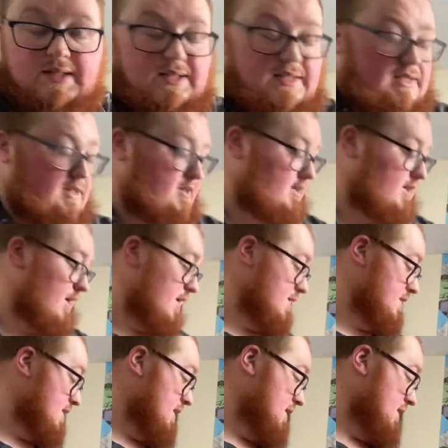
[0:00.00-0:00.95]
And that
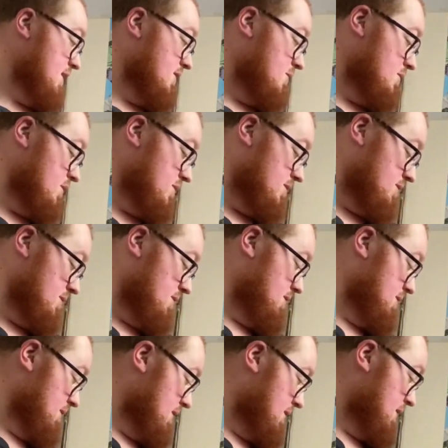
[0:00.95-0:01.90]
is how
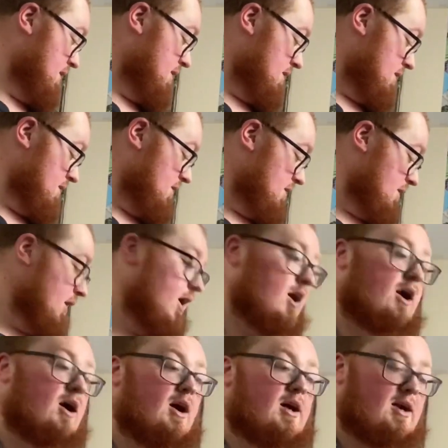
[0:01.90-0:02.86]

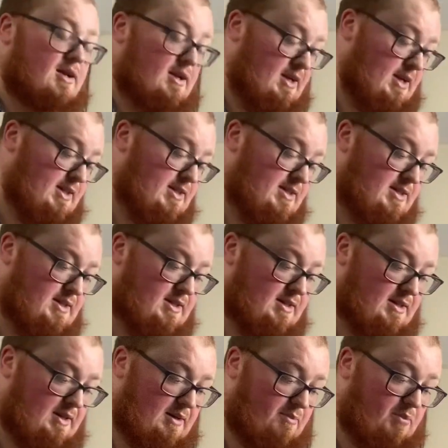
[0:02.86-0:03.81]
I, at least,
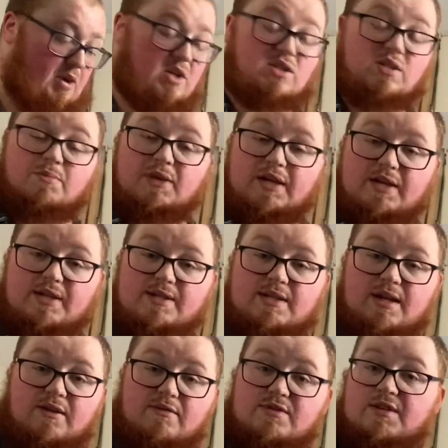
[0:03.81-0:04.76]
and possibly
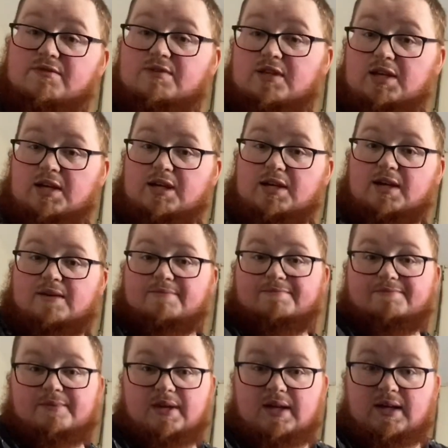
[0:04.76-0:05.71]
yourselves if you need it,
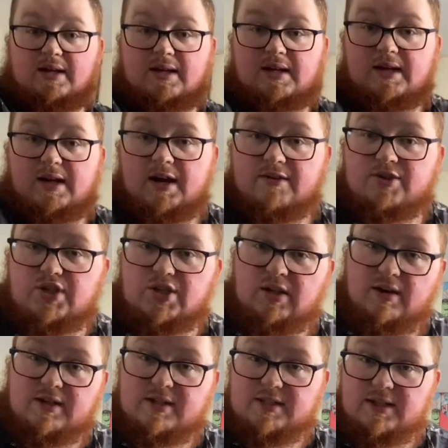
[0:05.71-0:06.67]
have
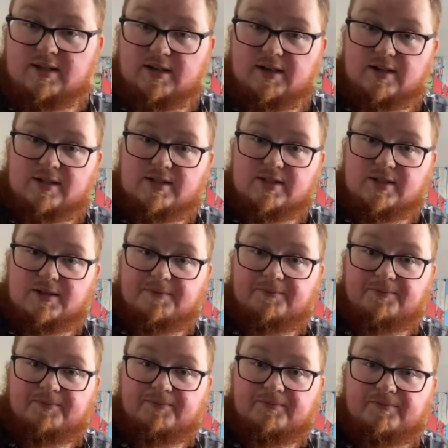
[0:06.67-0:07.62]
sliced and diced
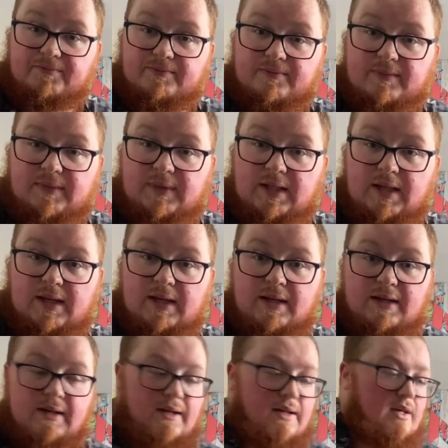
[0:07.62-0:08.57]

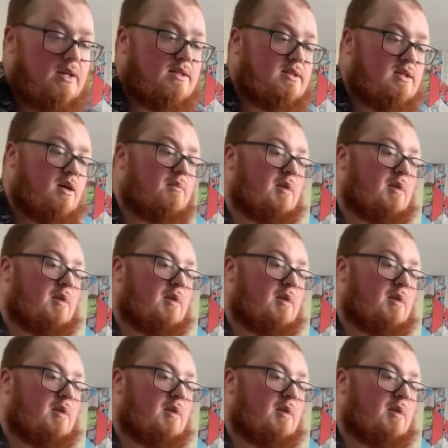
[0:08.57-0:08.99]
some